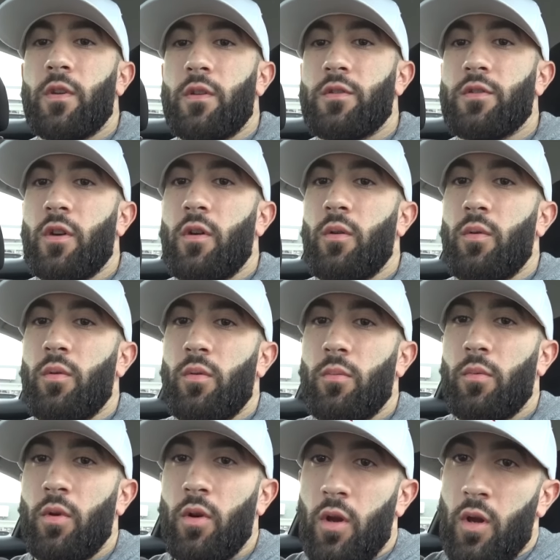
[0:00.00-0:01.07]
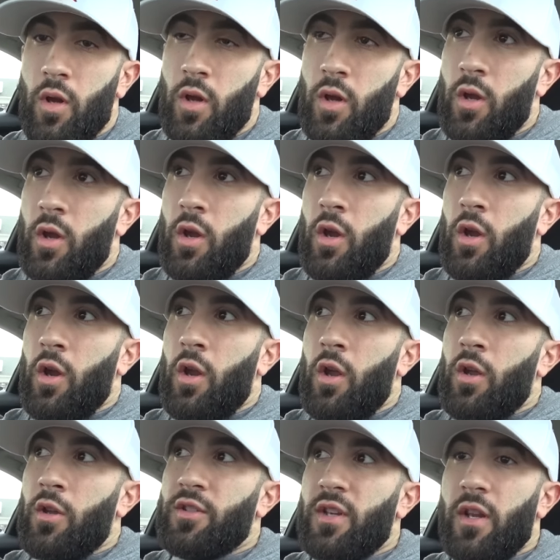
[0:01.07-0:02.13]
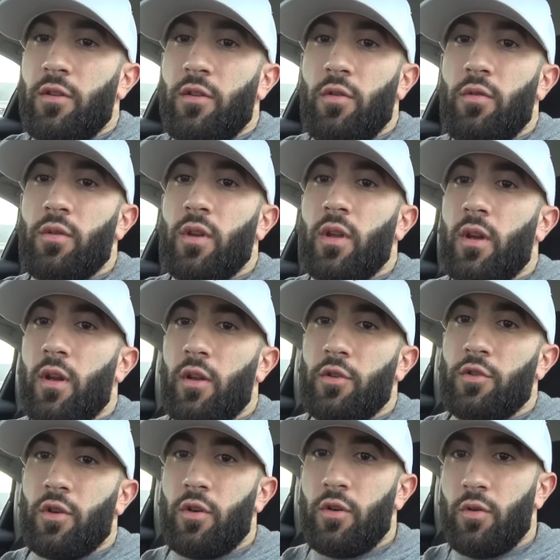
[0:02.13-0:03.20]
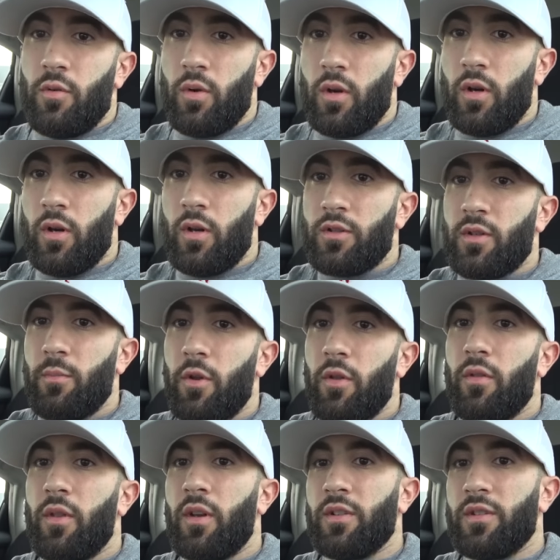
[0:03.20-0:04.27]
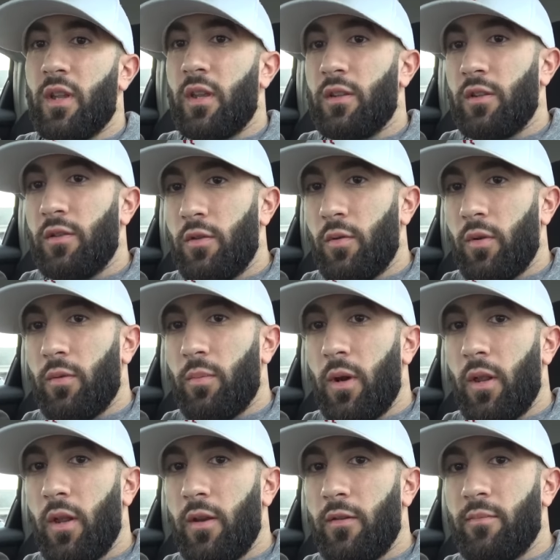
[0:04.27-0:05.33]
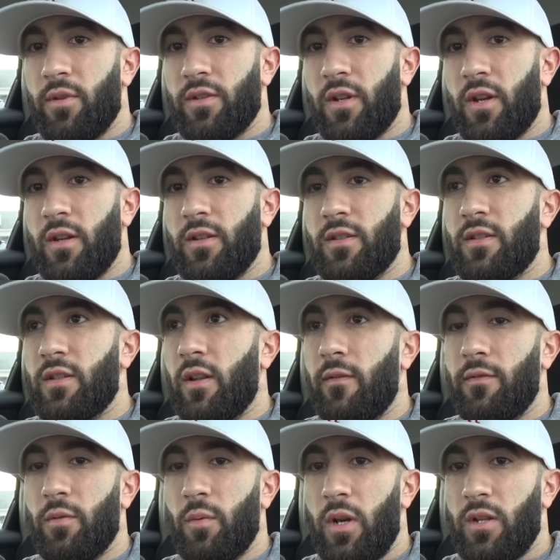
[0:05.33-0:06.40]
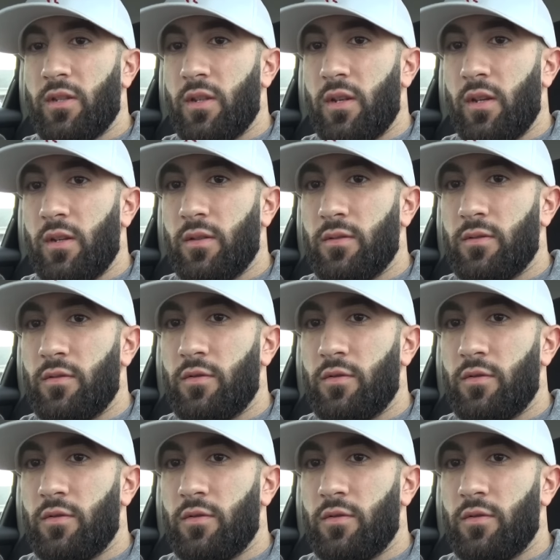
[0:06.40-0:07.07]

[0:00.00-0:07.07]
So stay tuned and I'll show you some other things I like to do with my life besides lift weights and